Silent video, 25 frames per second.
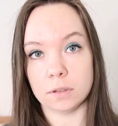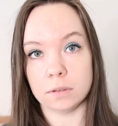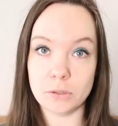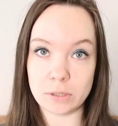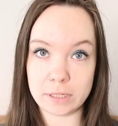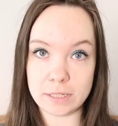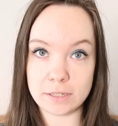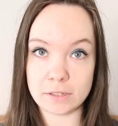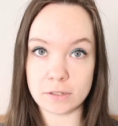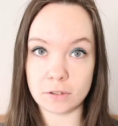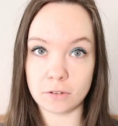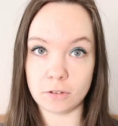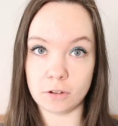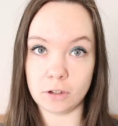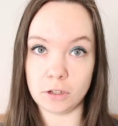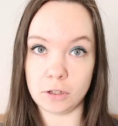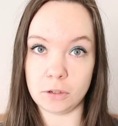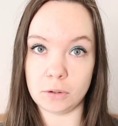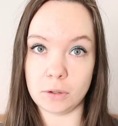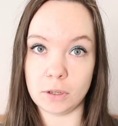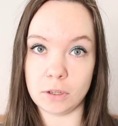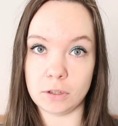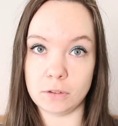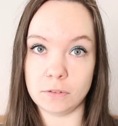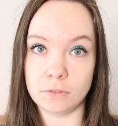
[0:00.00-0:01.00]
joins the
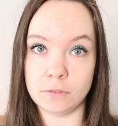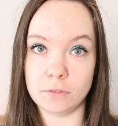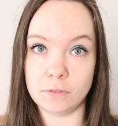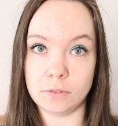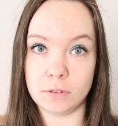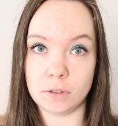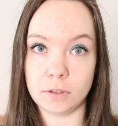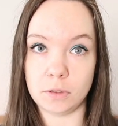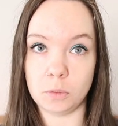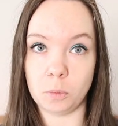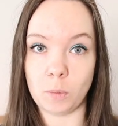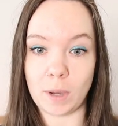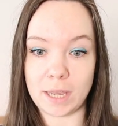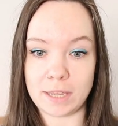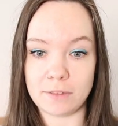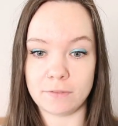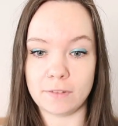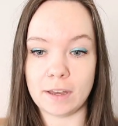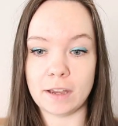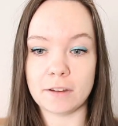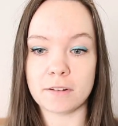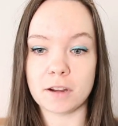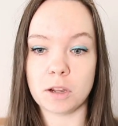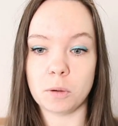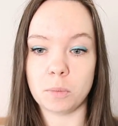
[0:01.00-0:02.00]
crew of the
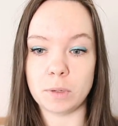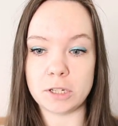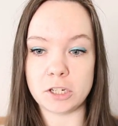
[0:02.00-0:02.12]
Wayfarer,